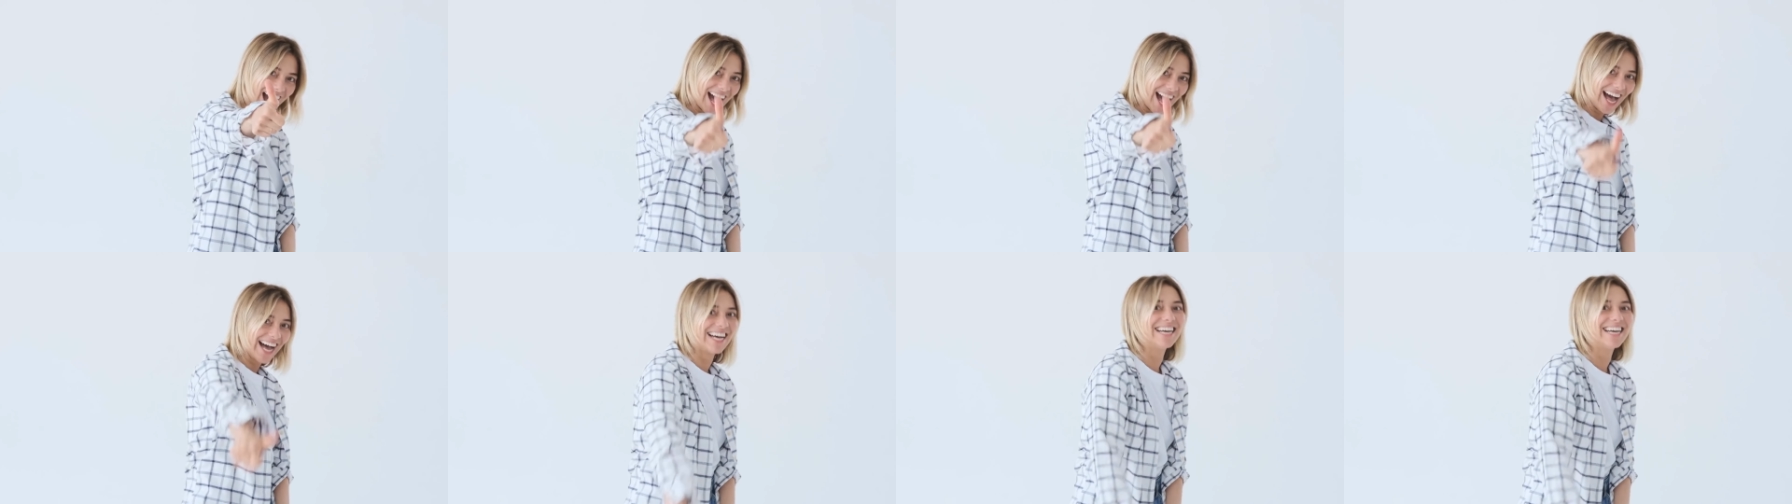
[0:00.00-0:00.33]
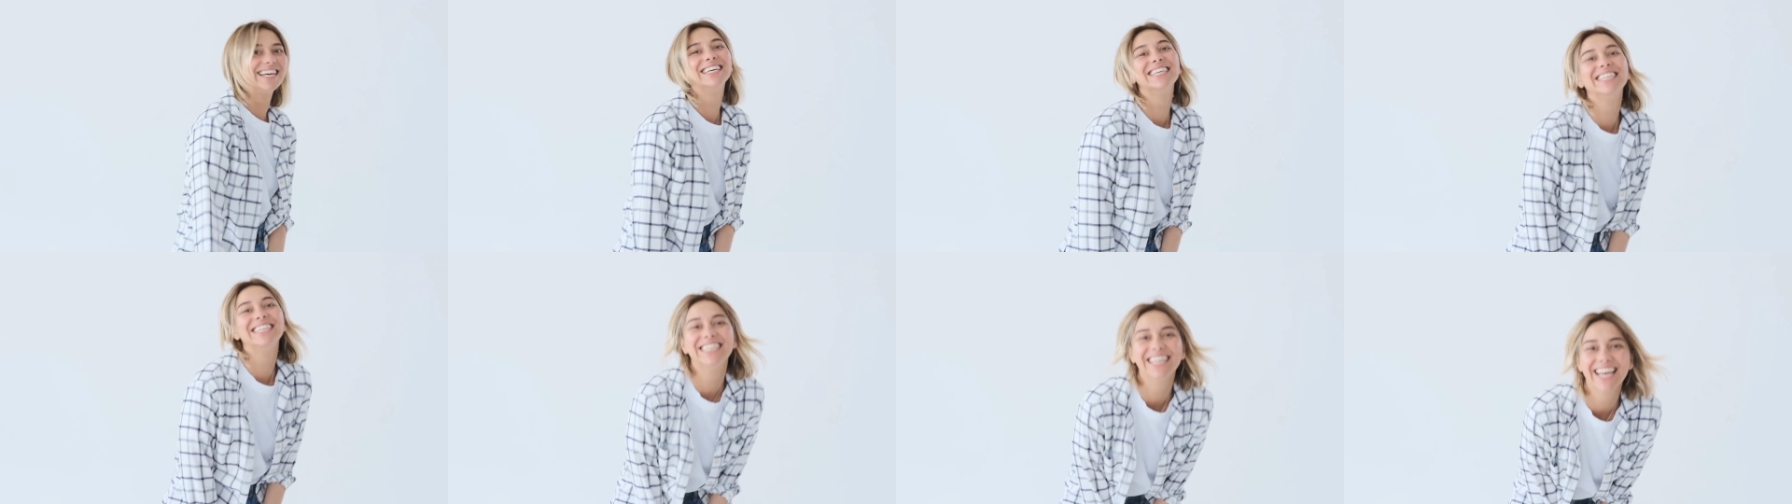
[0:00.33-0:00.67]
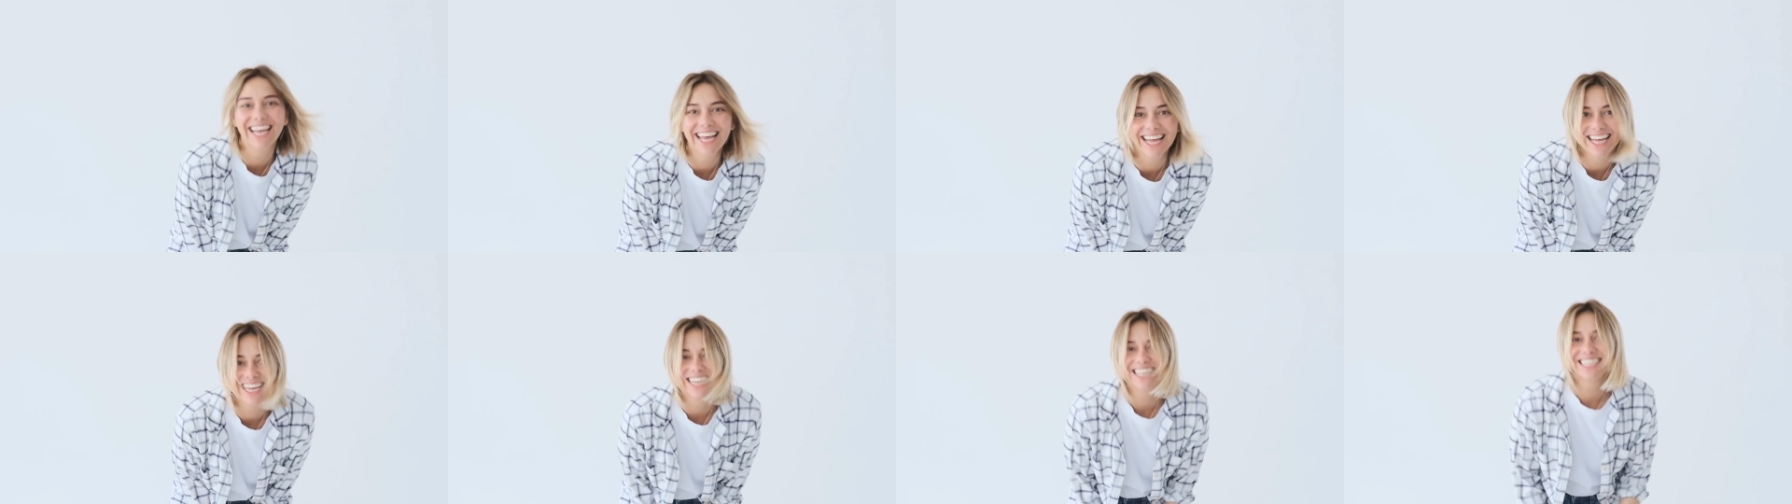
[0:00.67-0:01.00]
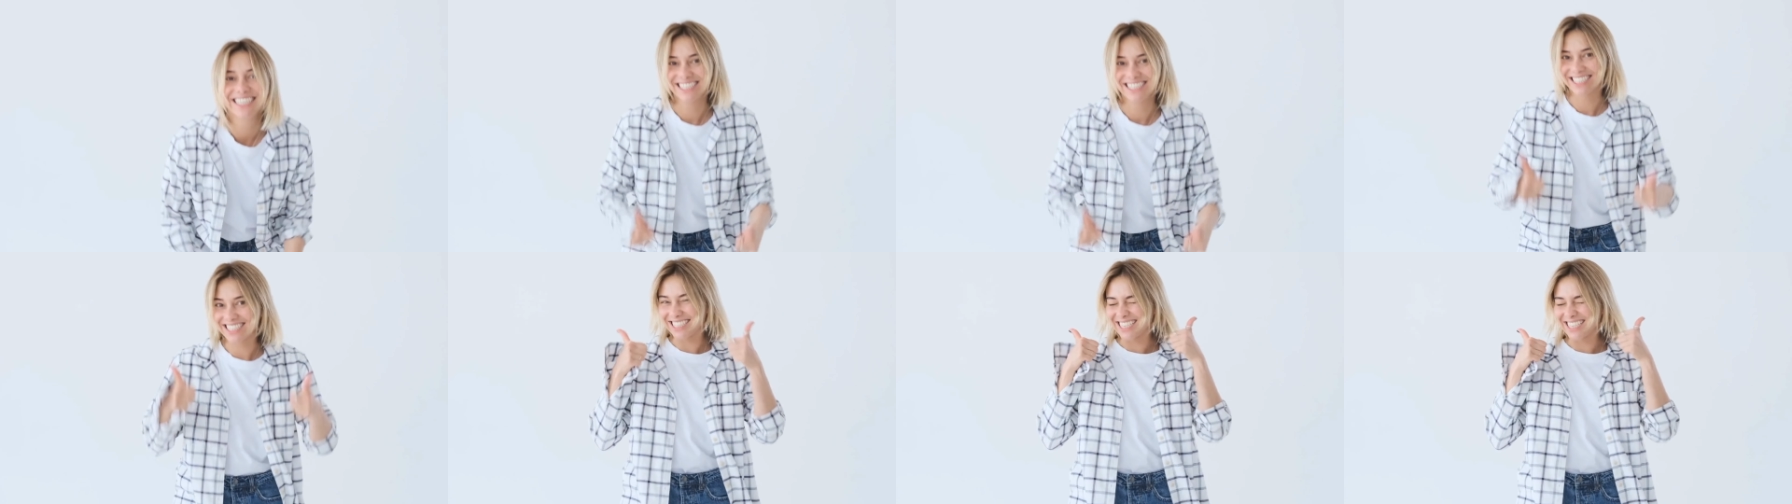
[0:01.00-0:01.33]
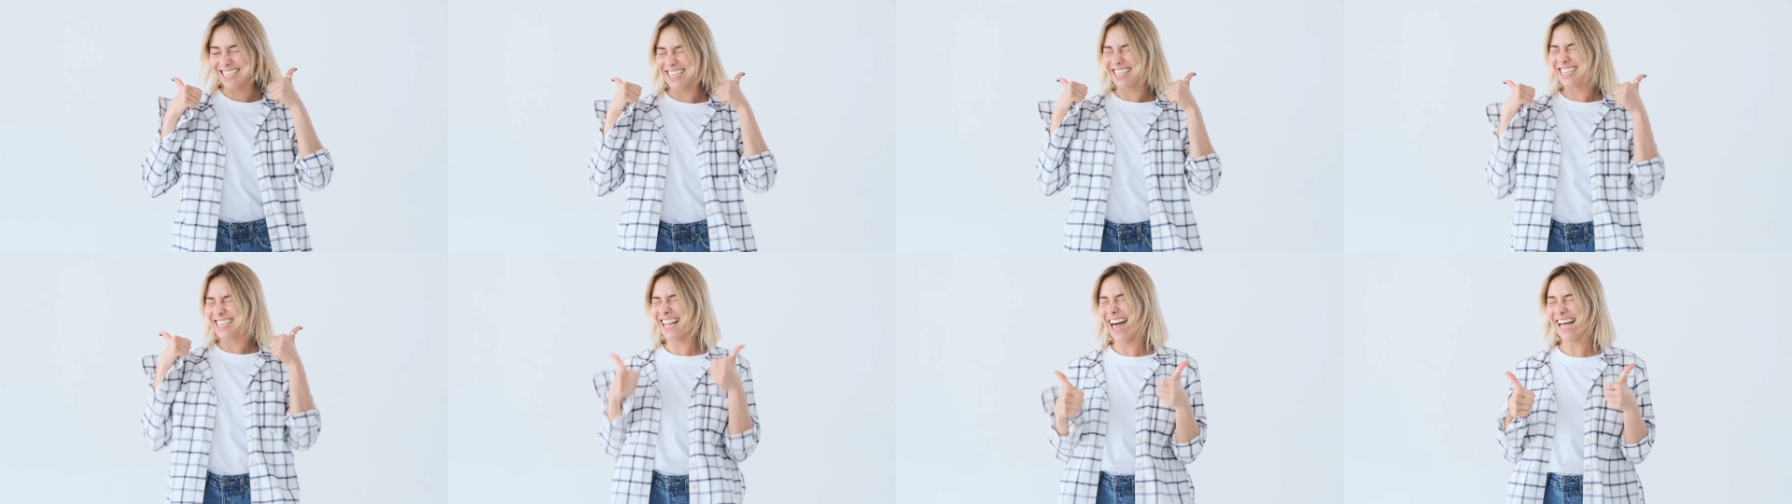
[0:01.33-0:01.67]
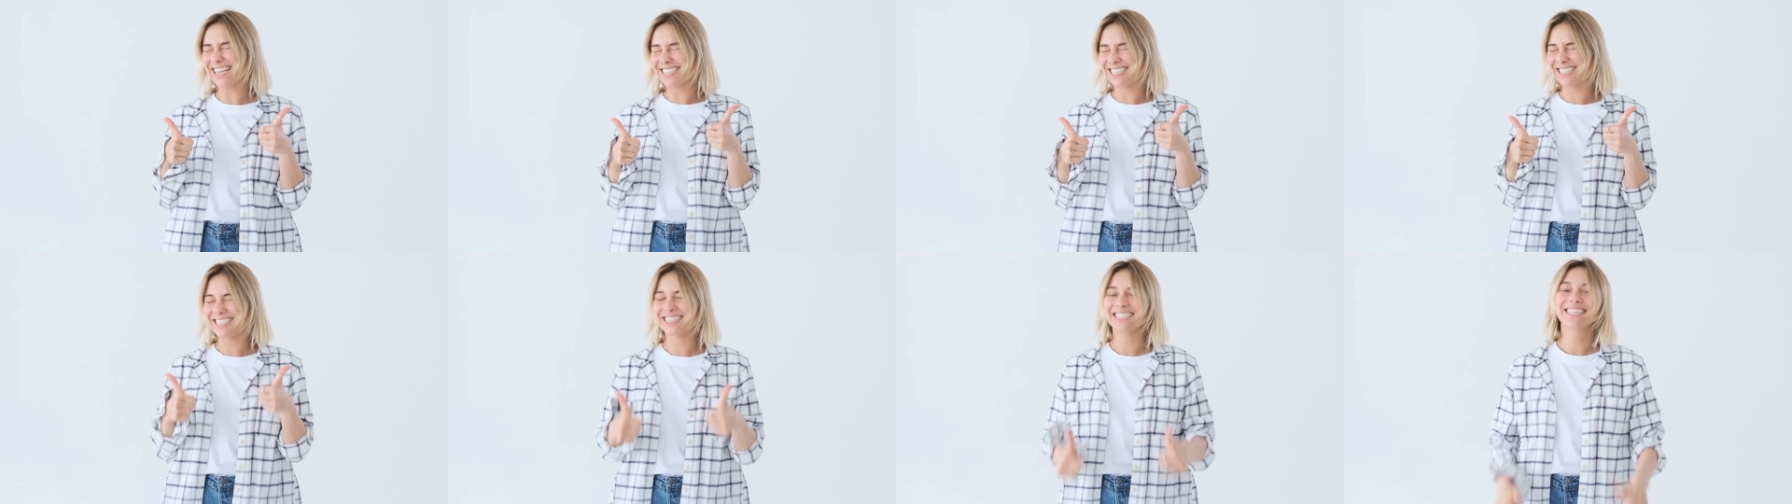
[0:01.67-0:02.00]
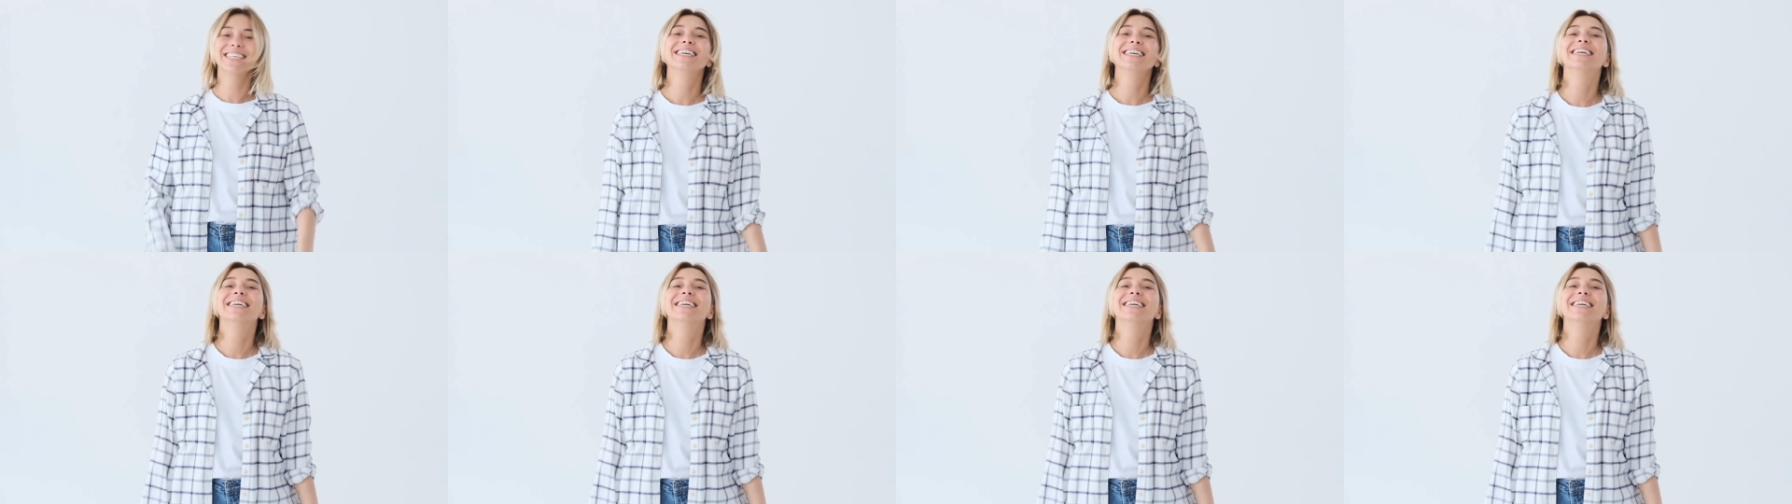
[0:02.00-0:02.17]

and just want the best for you.